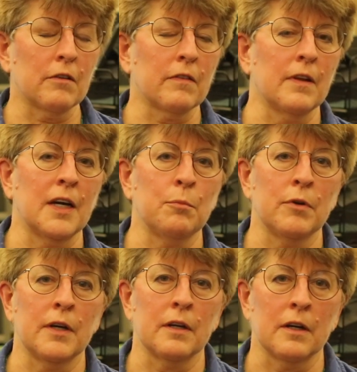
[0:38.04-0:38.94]
of the
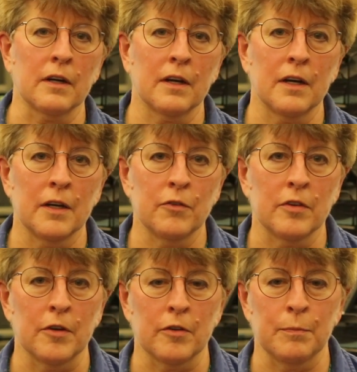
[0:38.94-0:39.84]
Library and Archives
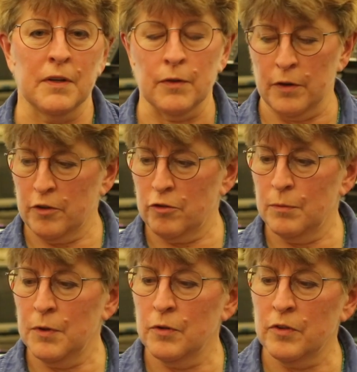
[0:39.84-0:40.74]
here at the Buffalo History
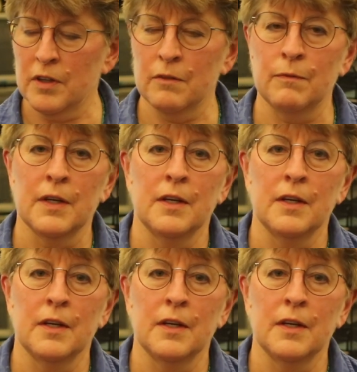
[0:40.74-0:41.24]
Museum.